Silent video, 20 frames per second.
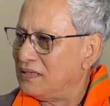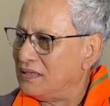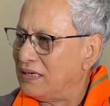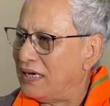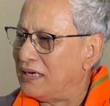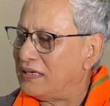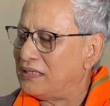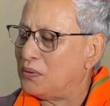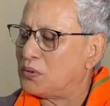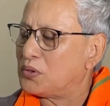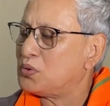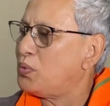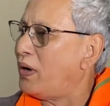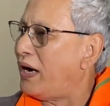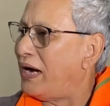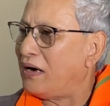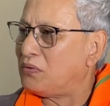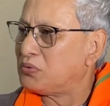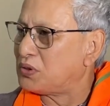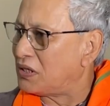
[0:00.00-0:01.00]
And there was no
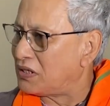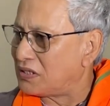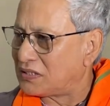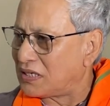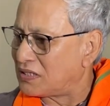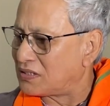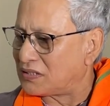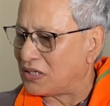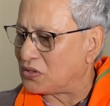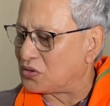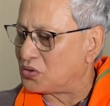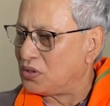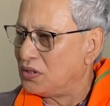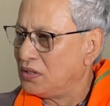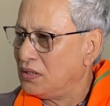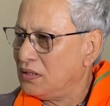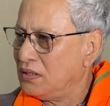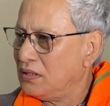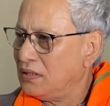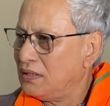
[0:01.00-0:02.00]
house arrest as such.
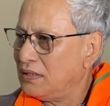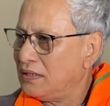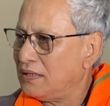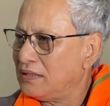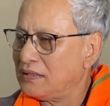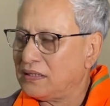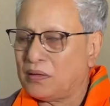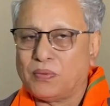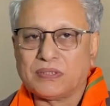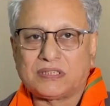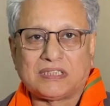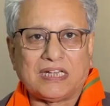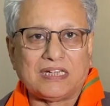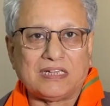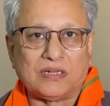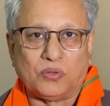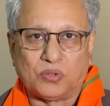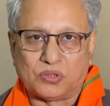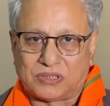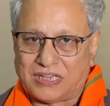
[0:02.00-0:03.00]
They were staying in
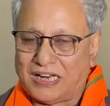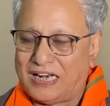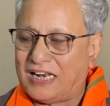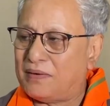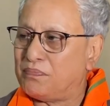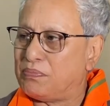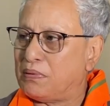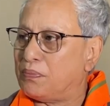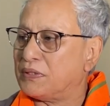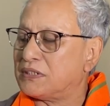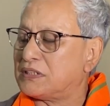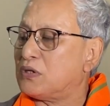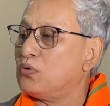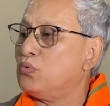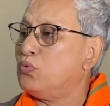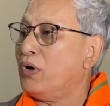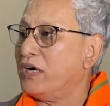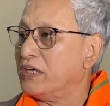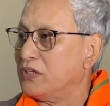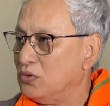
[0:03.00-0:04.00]
a hotel and people said,
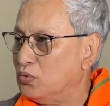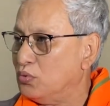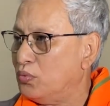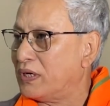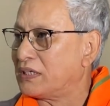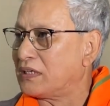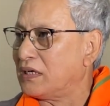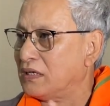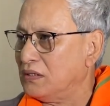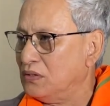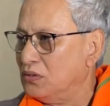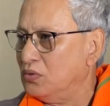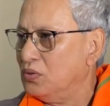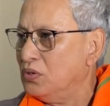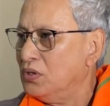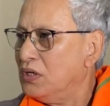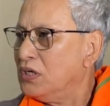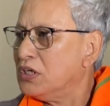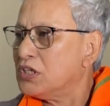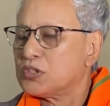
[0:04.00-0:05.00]
who are you, what are you?
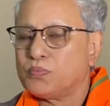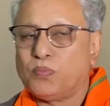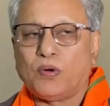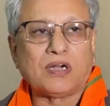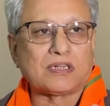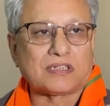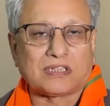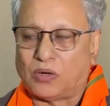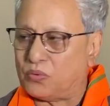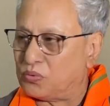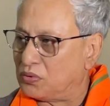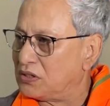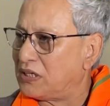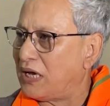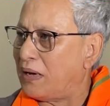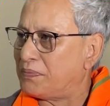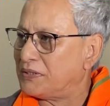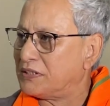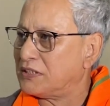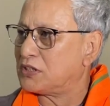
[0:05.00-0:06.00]
Small town, this
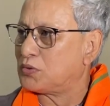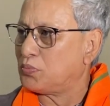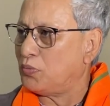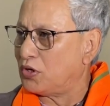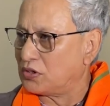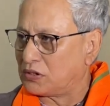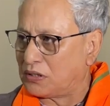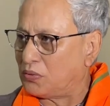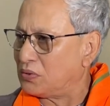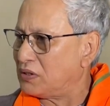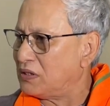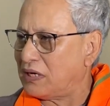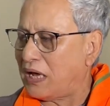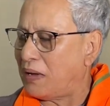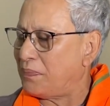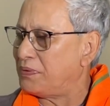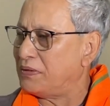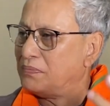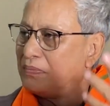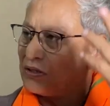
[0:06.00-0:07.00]
happens in small town, doesn't
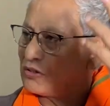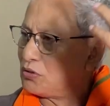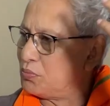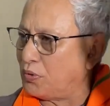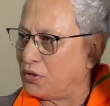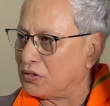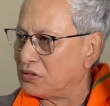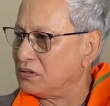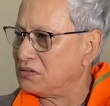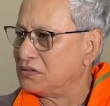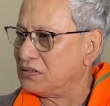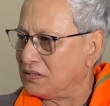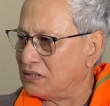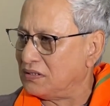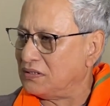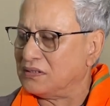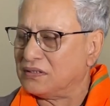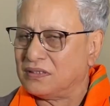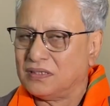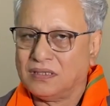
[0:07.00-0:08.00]
happen in metropolitan cities.